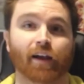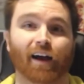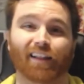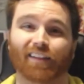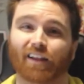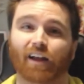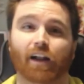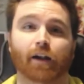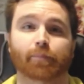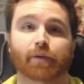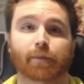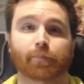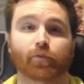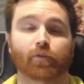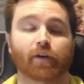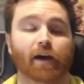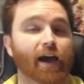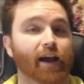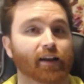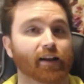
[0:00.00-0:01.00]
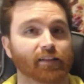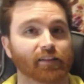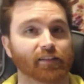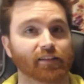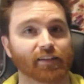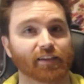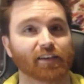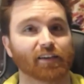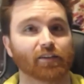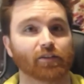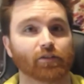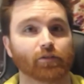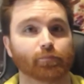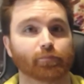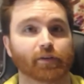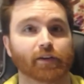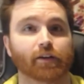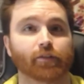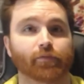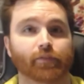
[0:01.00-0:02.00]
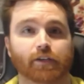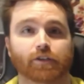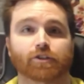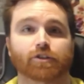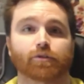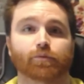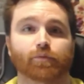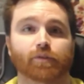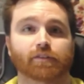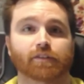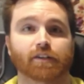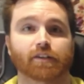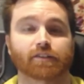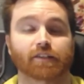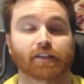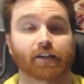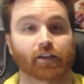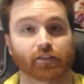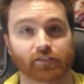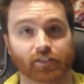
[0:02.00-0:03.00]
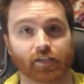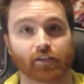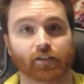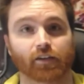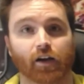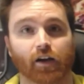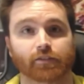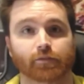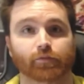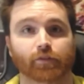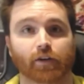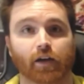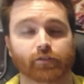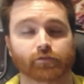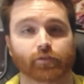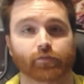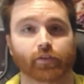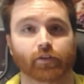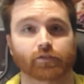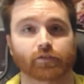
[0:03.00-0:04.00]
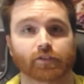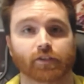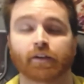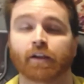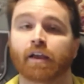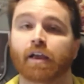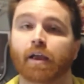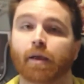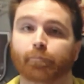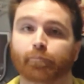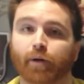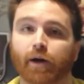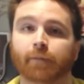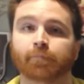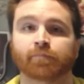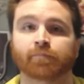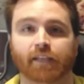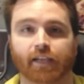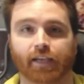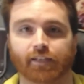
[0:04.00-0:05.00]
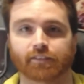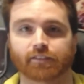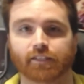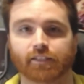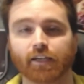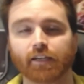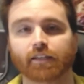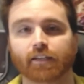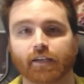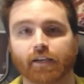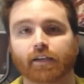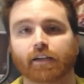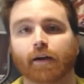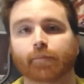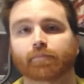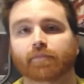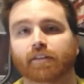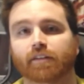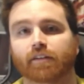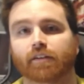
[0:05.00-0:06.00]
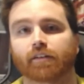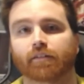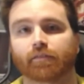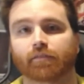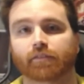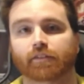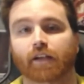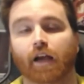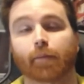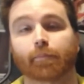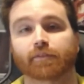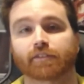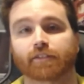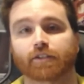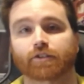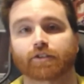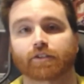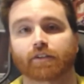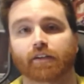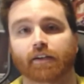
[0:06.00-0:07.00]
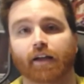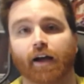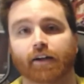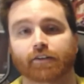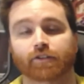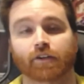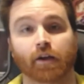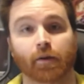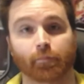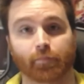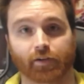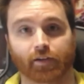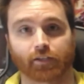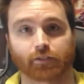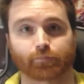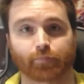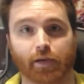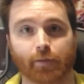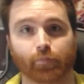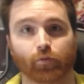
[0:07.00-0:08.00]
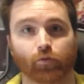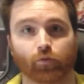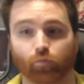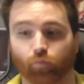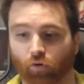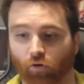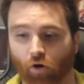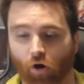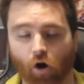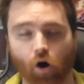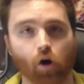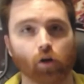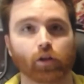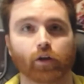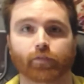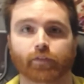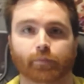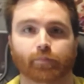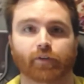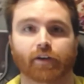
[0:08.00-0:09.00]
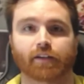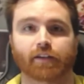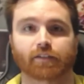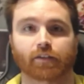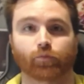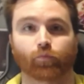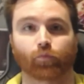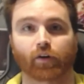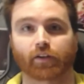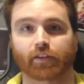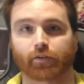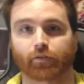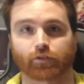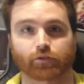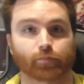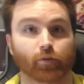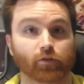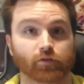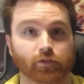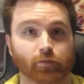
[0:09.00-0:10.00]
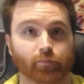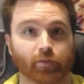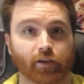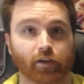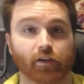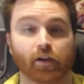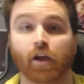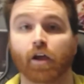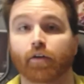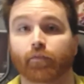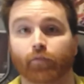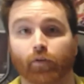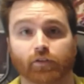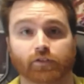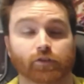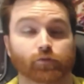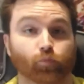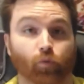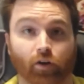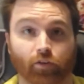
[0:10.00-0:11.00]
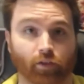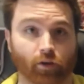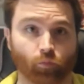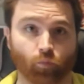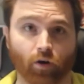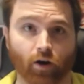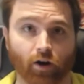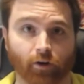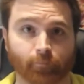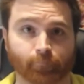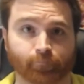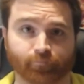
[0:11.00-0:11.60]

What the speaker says: A lot of people had a little bit of issue with this, and it did cause some controversy, but it did kick up the competition a notch because people were all over the place in where they were supposed to be versus where they were.